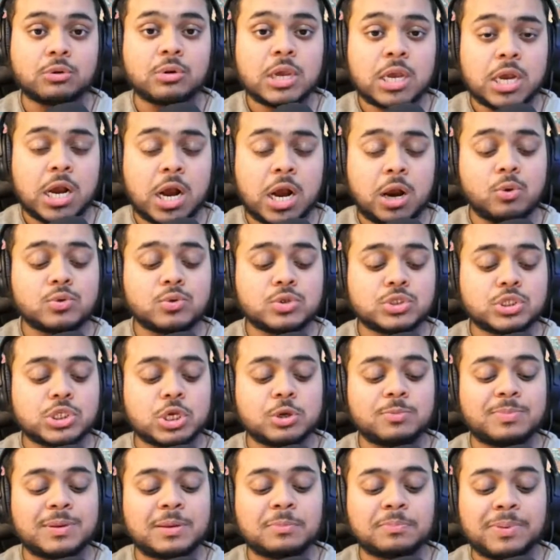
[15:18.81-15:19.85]
I'll also
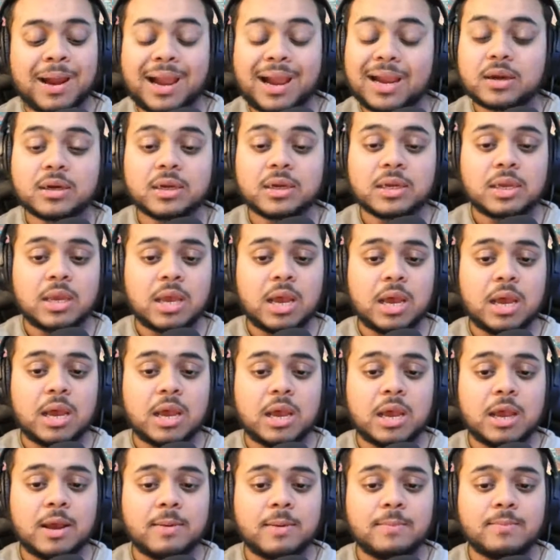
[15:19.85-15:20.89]
be back
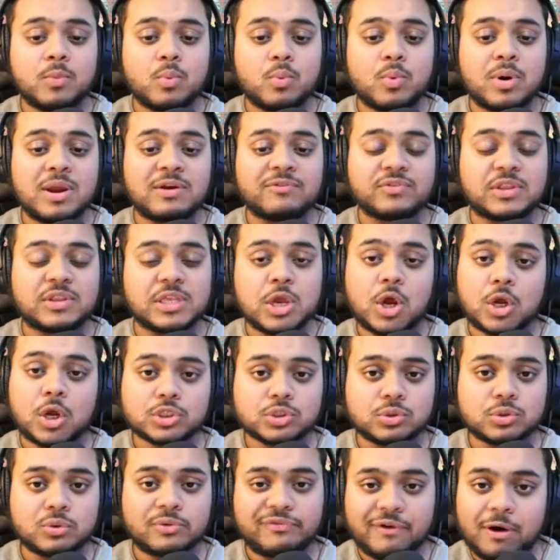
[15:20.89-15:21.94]
with the Arsenal
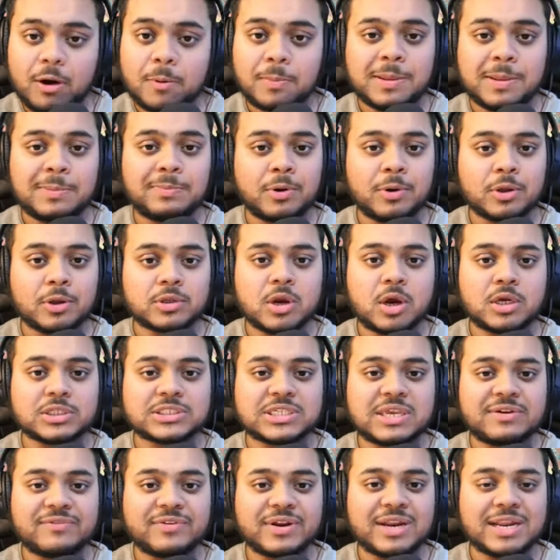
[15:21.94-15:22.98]
Therapy podcast,
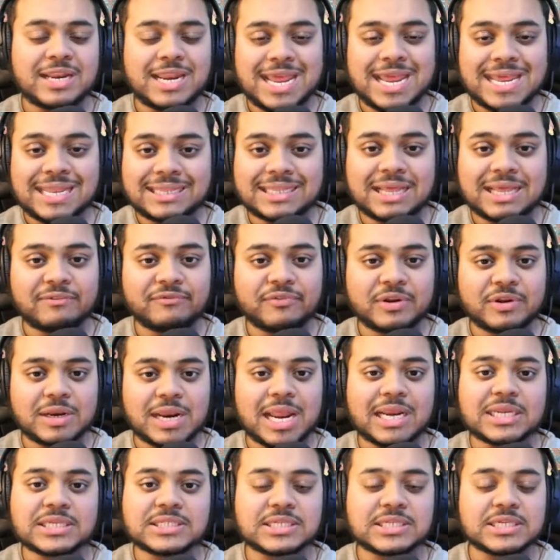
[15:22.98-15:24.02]
giving an in-depth
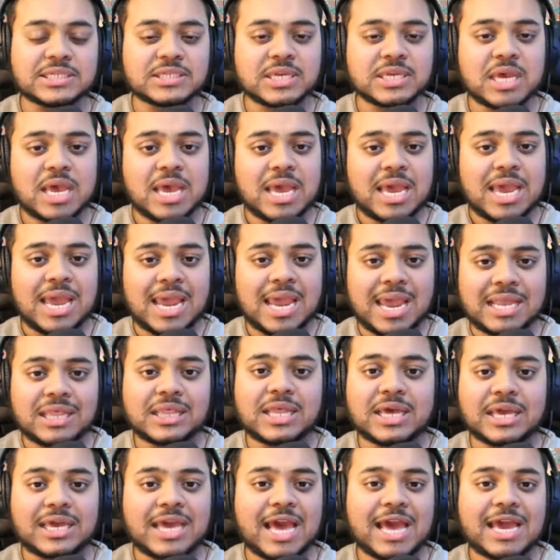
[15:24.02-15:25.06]
analysis in the
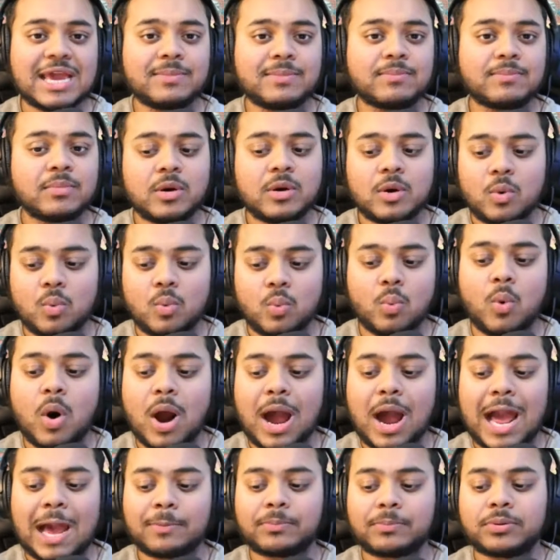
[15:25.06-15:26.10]
game, what
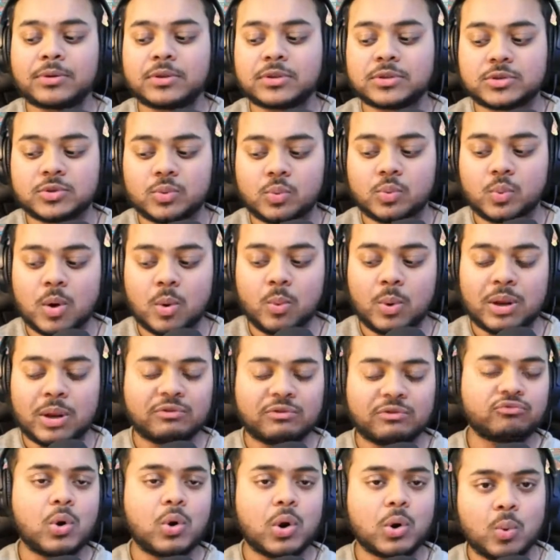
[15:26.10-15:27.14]
happened, what went
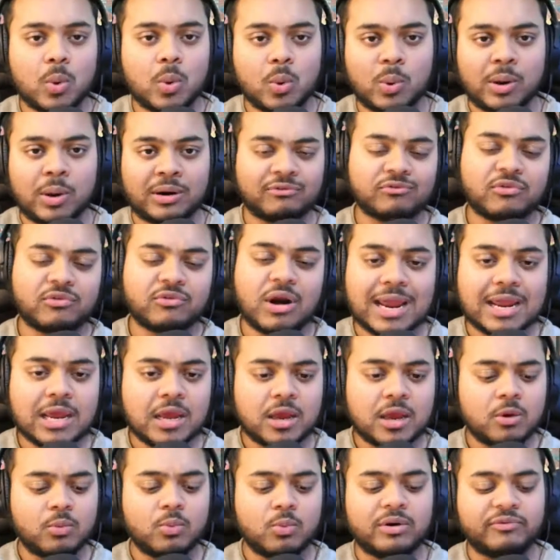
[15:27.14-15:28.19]
wrong, what went right,
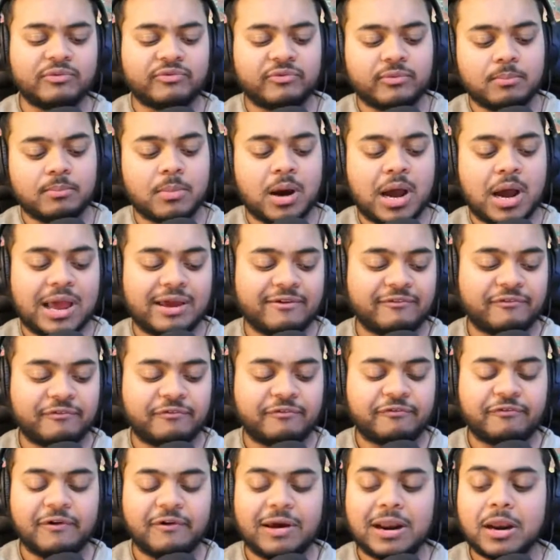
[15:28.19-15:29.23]
with my
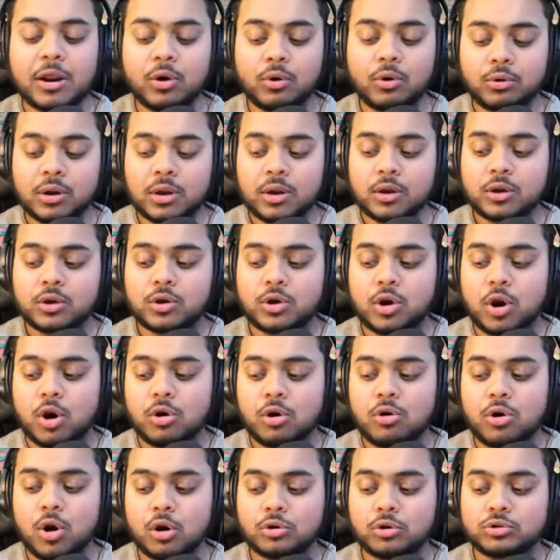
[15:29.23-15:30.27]
fellow
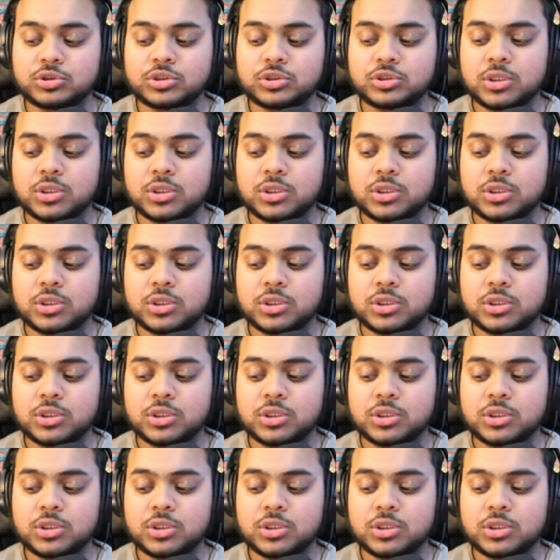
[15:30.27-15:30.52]
co-host